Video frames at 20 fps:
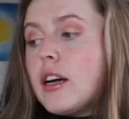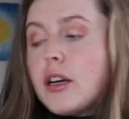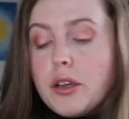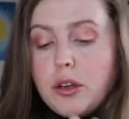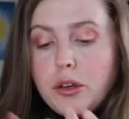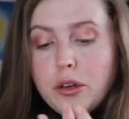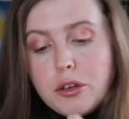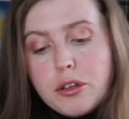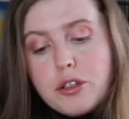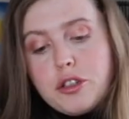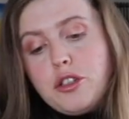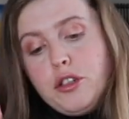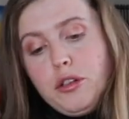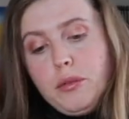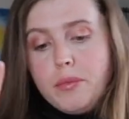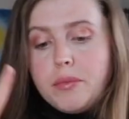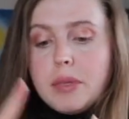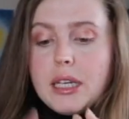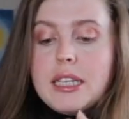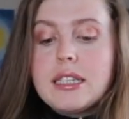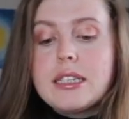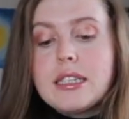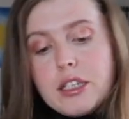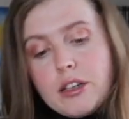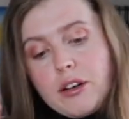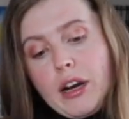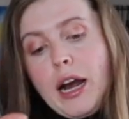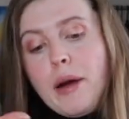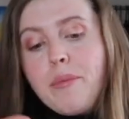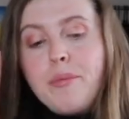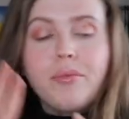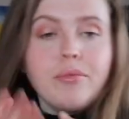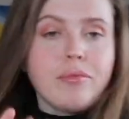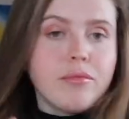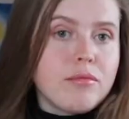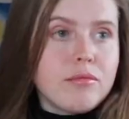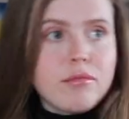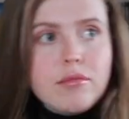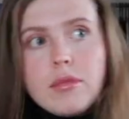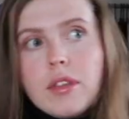YouTube, Instagram,
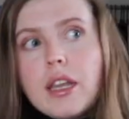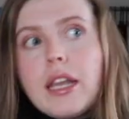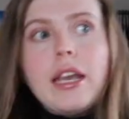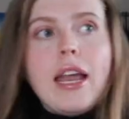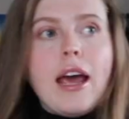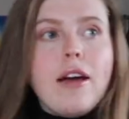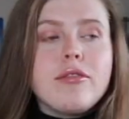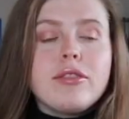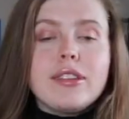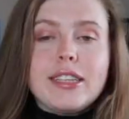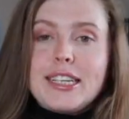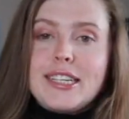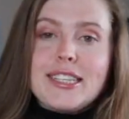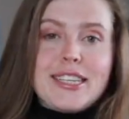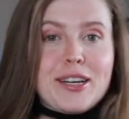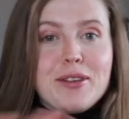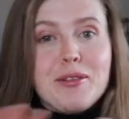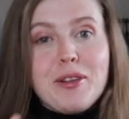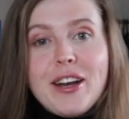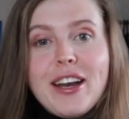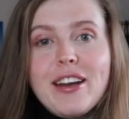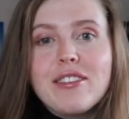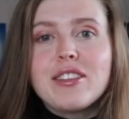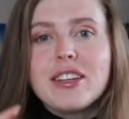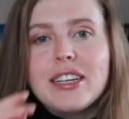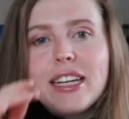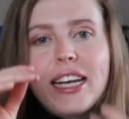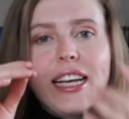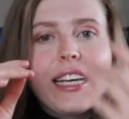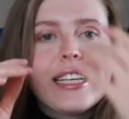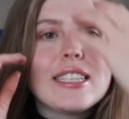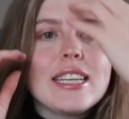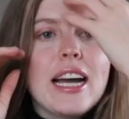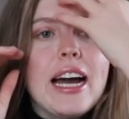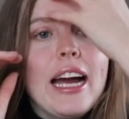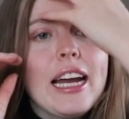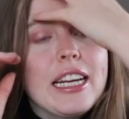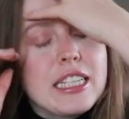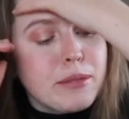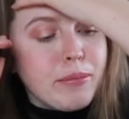Netflix, like whatever it is.
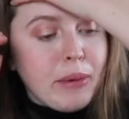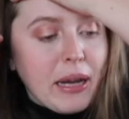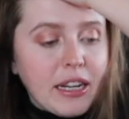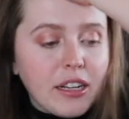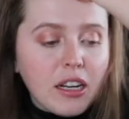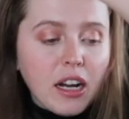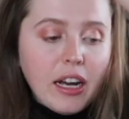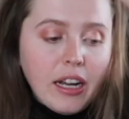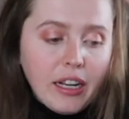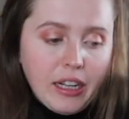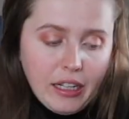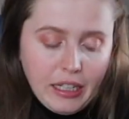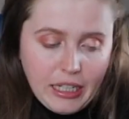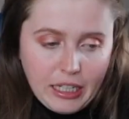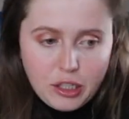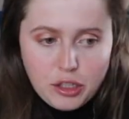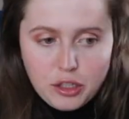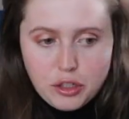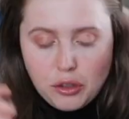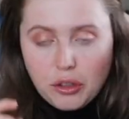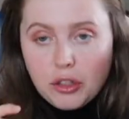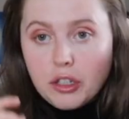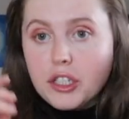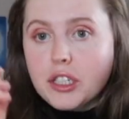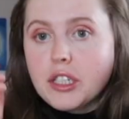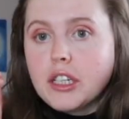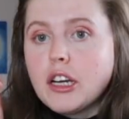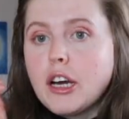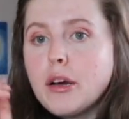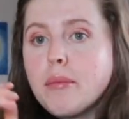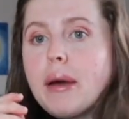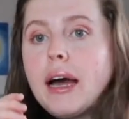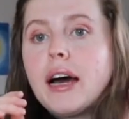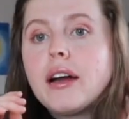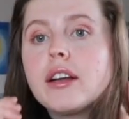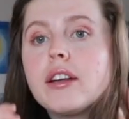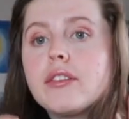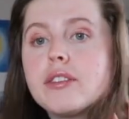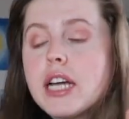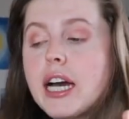I spend an extortionate
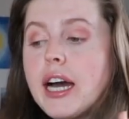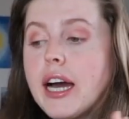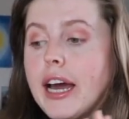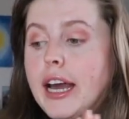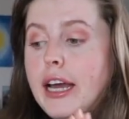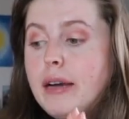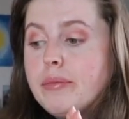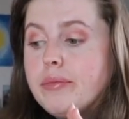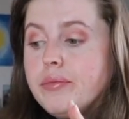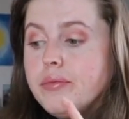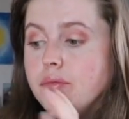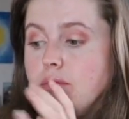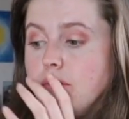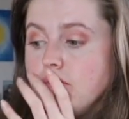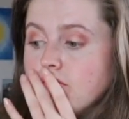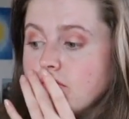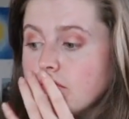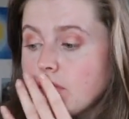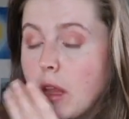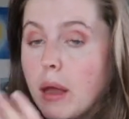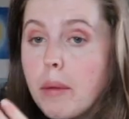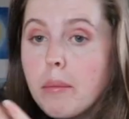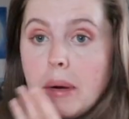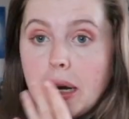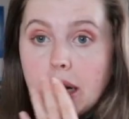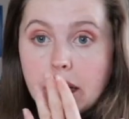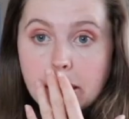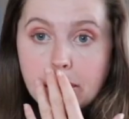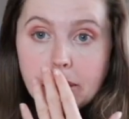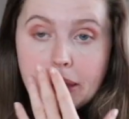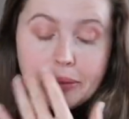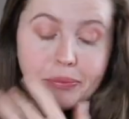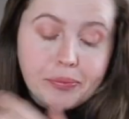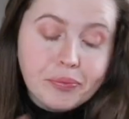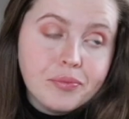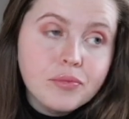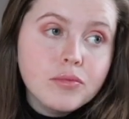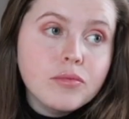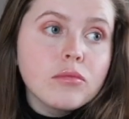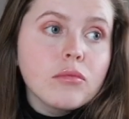amount of time, pardon me,
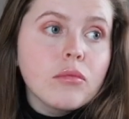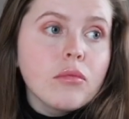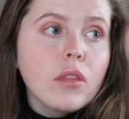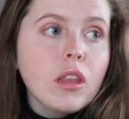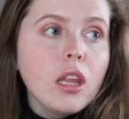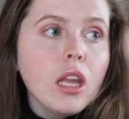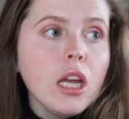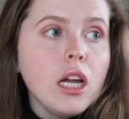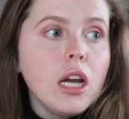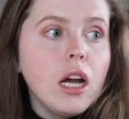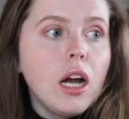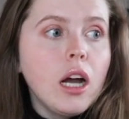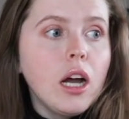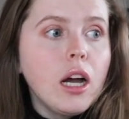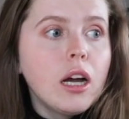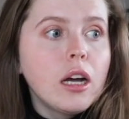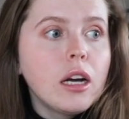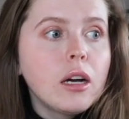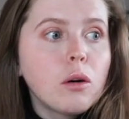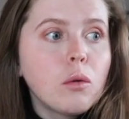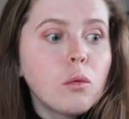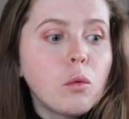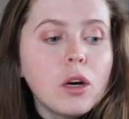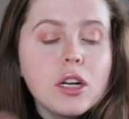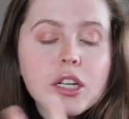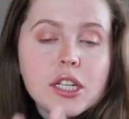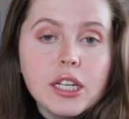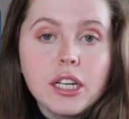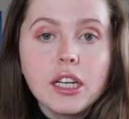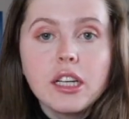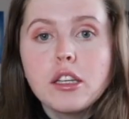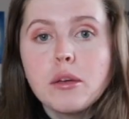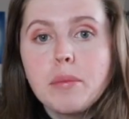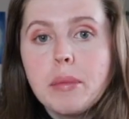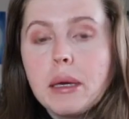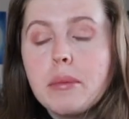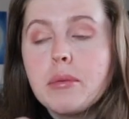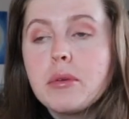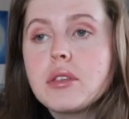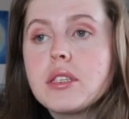watching other
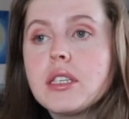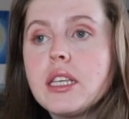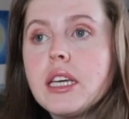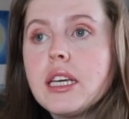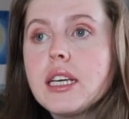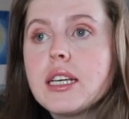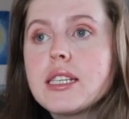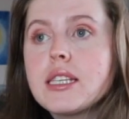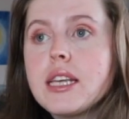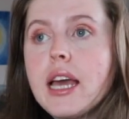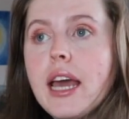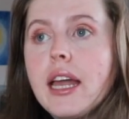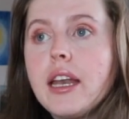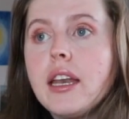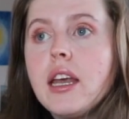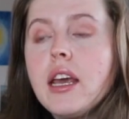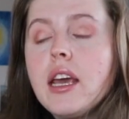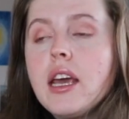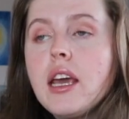people's things, and